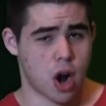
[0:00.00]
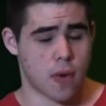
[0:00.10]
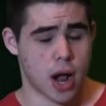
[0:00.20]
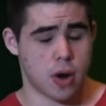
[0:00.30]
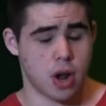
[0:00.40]

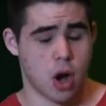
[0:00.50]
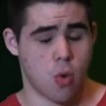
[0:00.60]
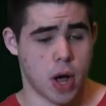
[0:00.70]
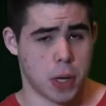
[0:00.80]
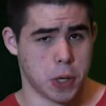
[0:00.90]
around a
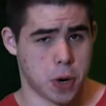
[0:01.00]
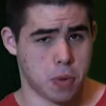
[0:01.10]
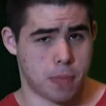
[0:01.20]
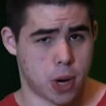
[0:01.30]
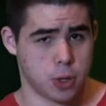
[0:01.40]

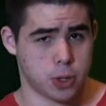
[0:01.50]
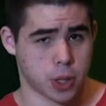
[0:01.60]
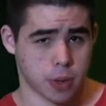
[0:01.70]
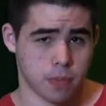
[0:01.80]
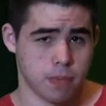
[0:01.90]
well-known person?